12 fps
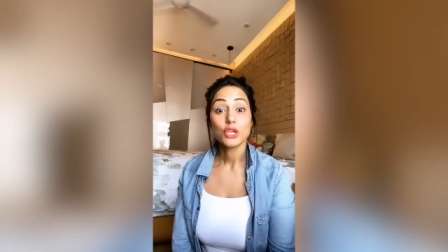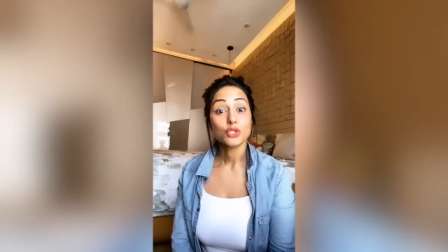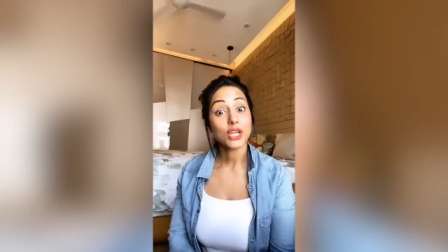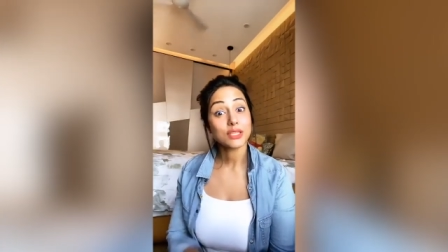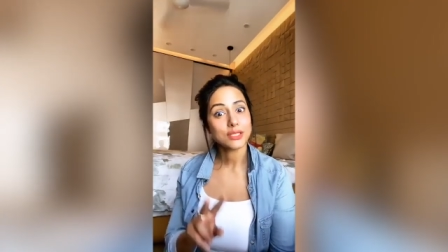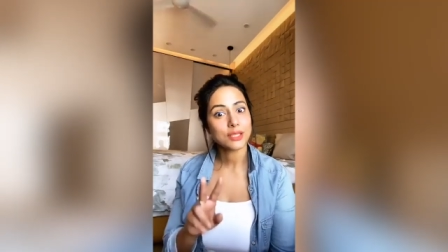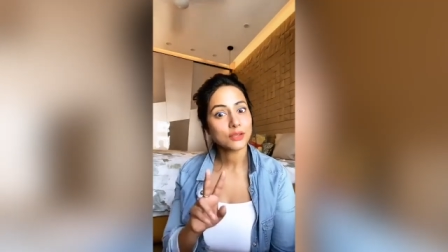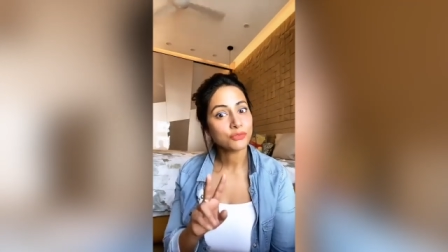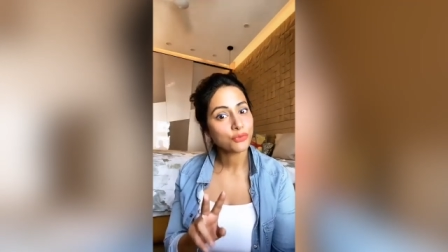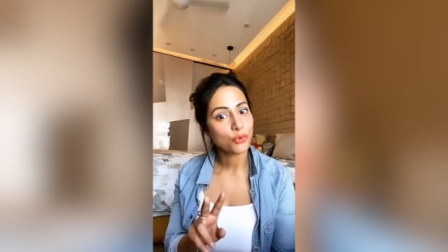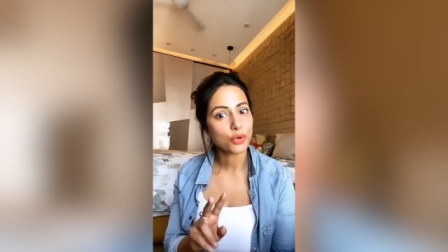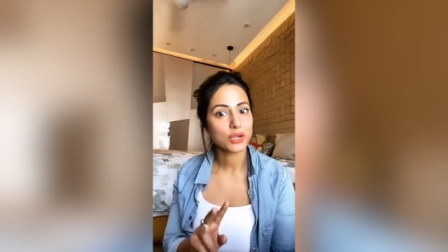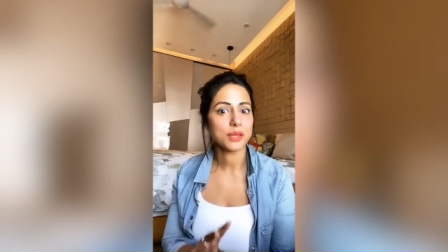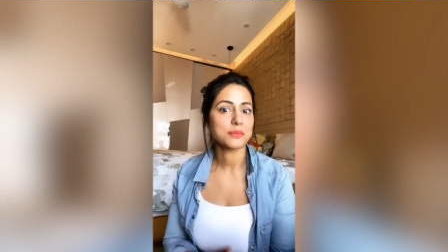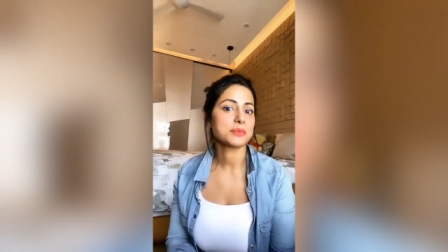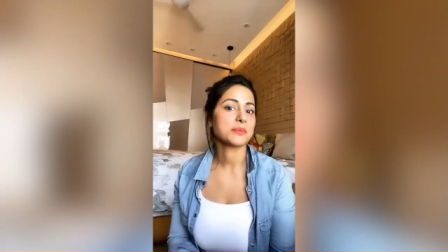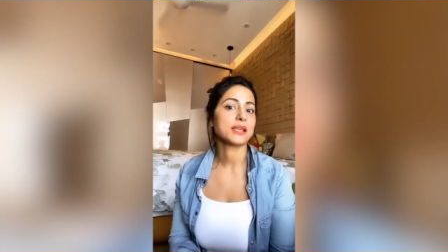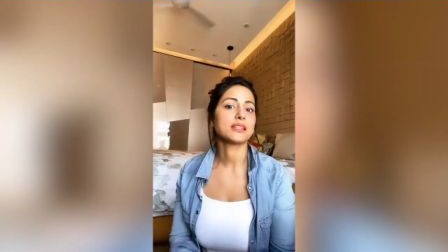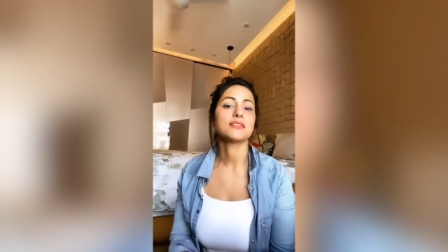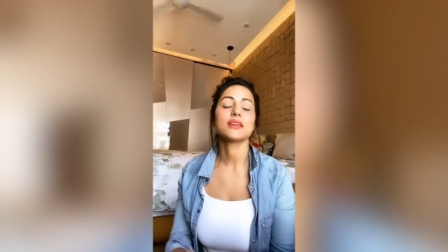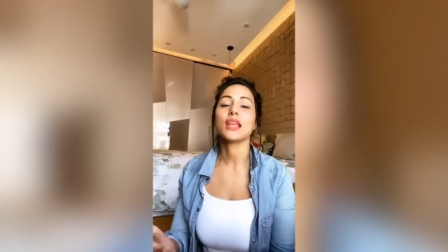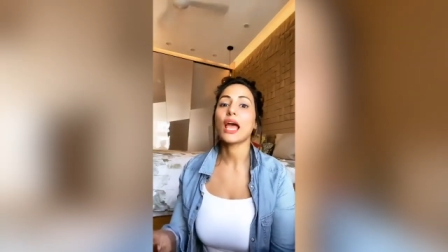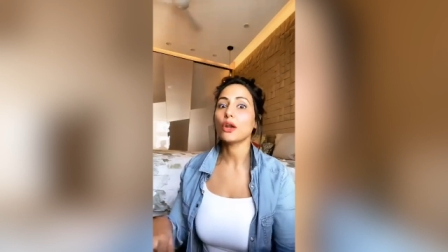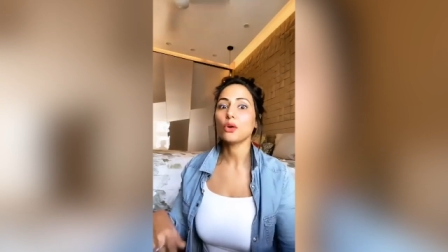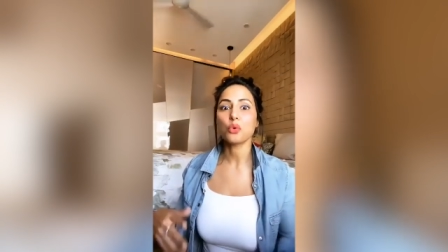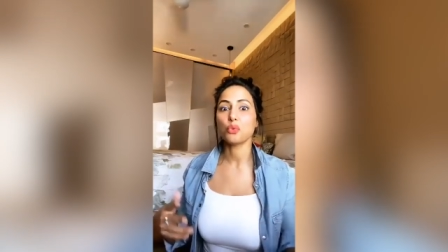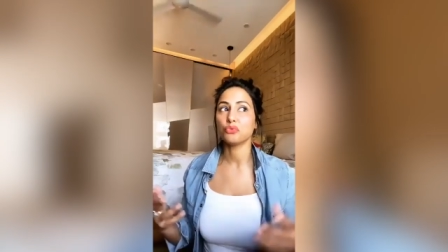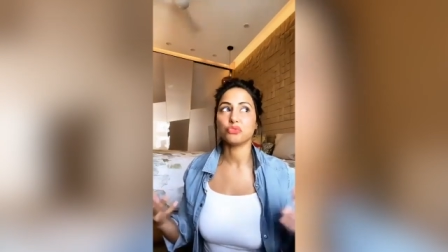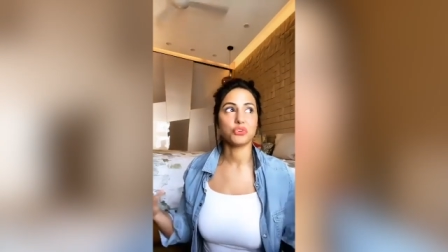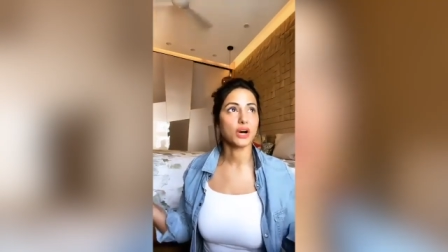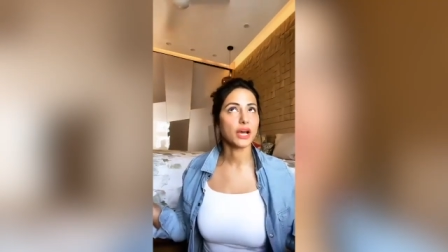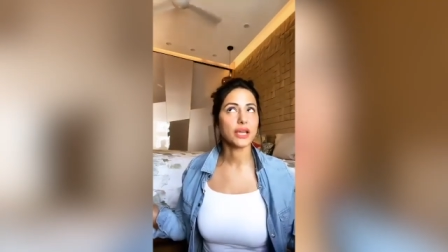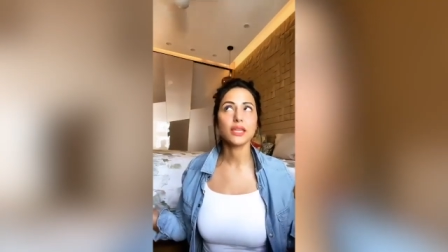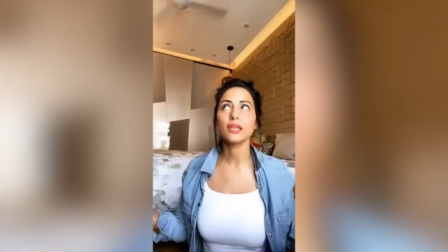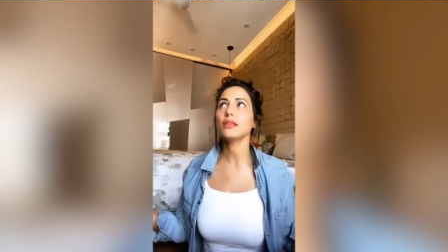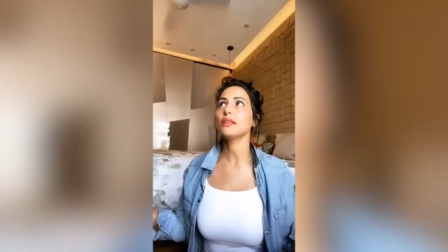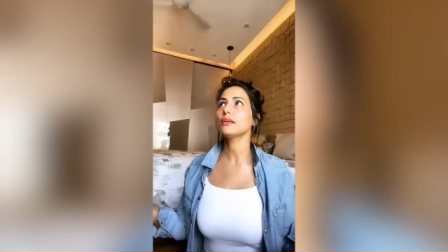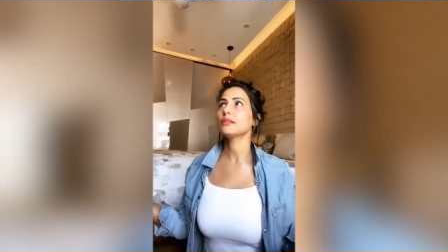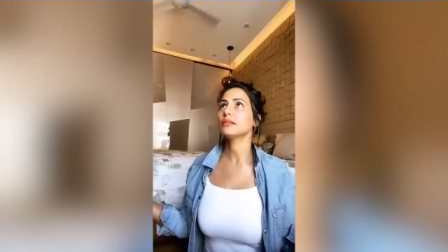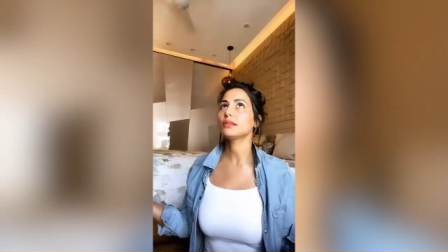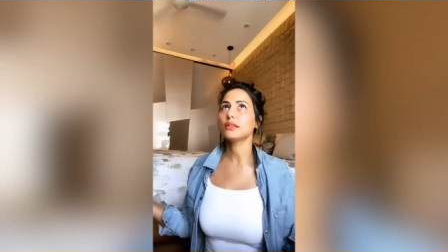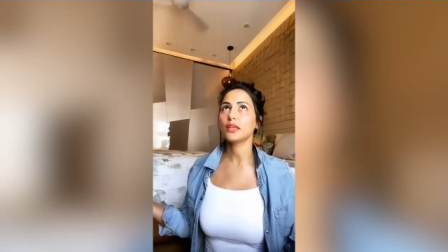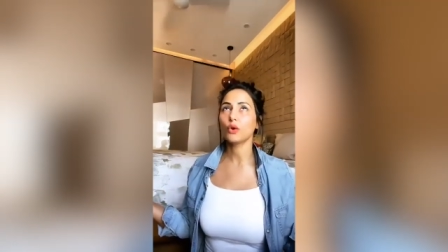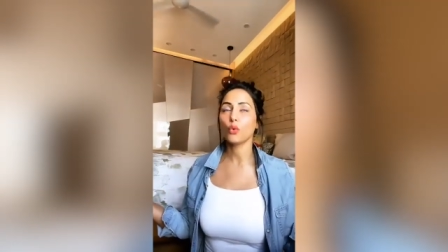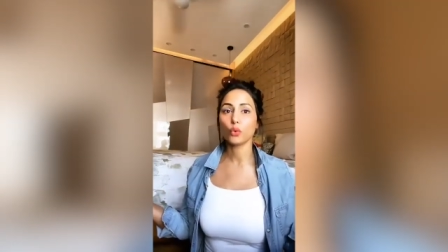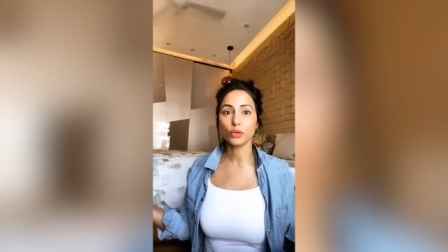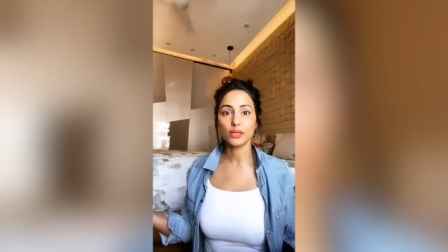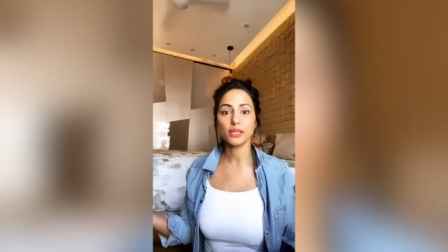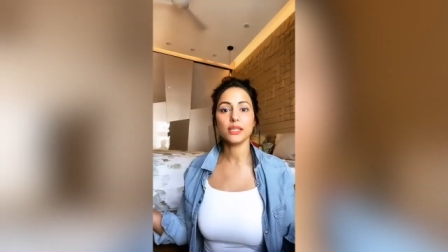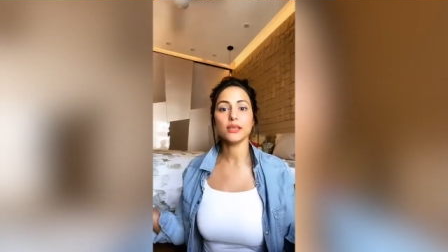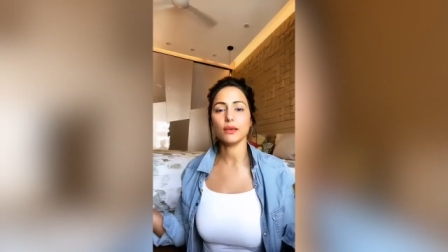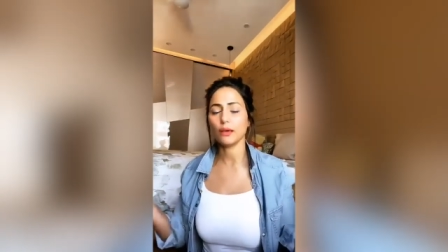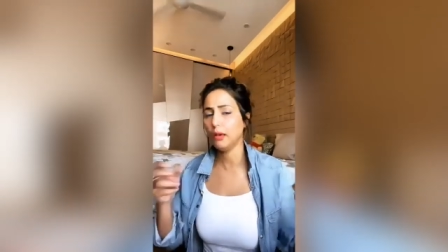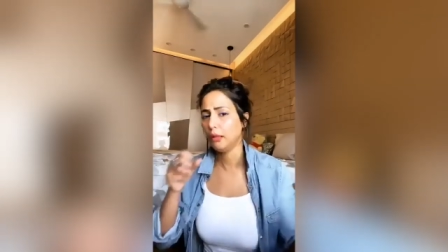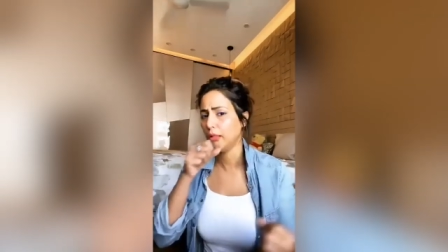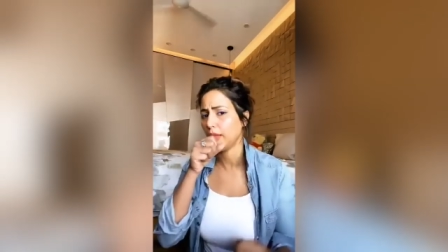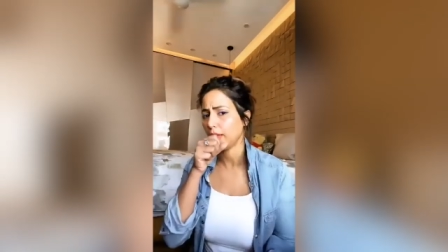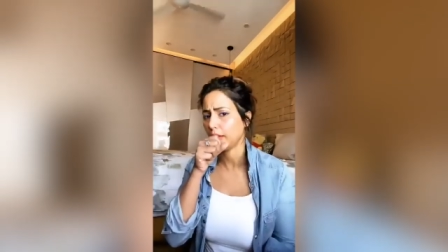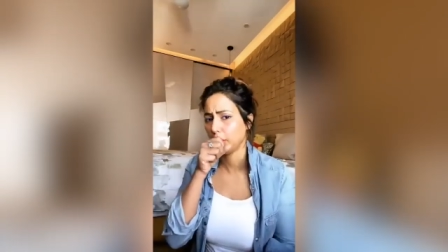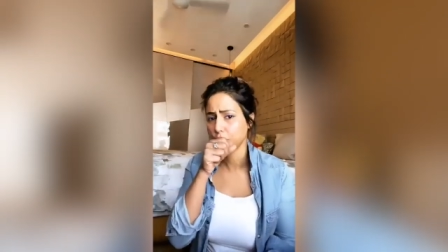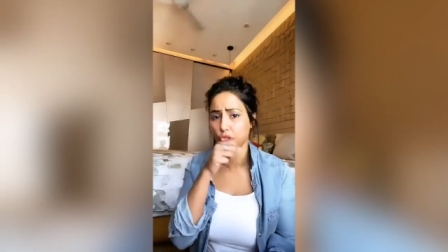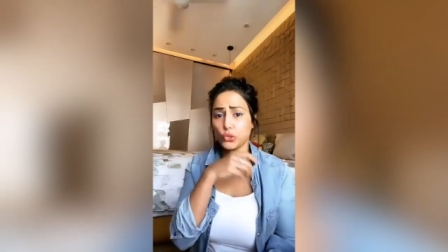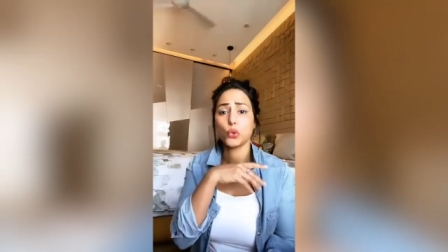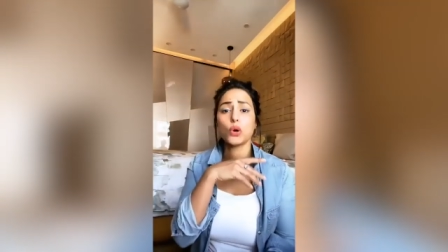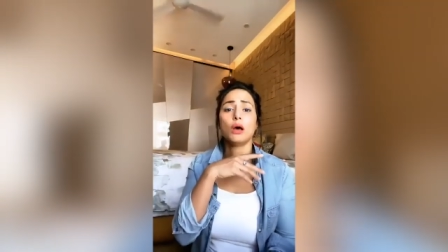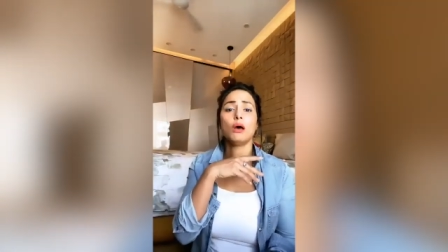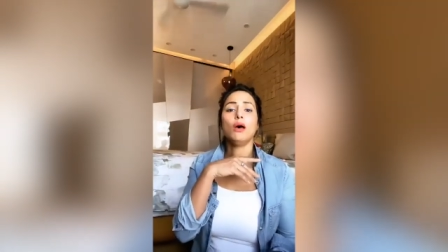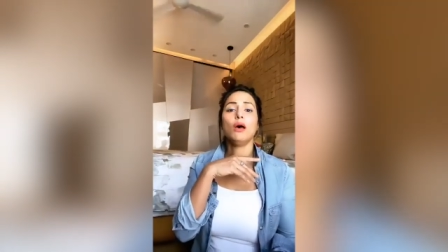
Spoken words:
So I've taken 4 names, by the way. And I don't know why did they only show